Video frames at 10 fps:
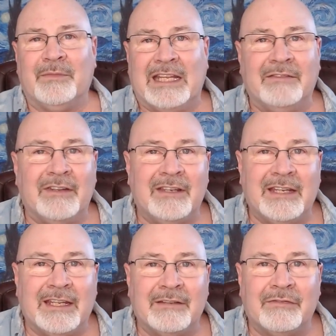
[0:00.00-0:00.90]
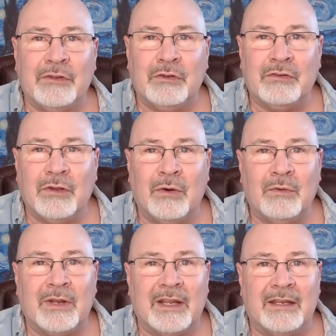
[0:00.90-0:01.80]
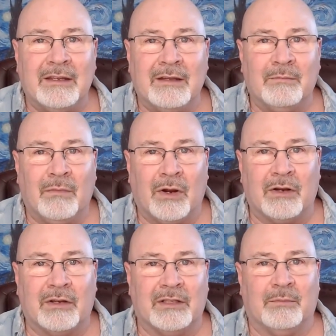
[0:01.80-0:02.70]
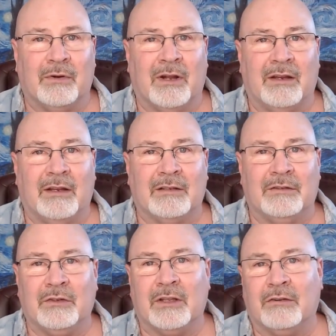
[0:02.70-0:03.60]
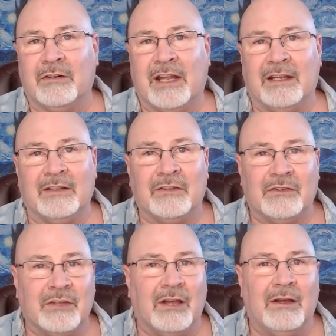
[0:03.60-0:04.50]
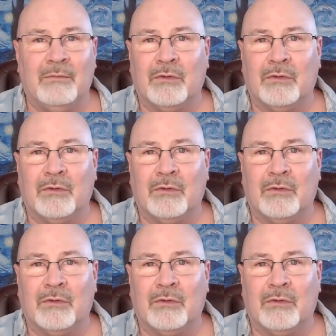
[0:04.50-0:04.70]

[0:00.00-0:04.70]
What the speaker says: Even if you don't end up marketing the product, you can create some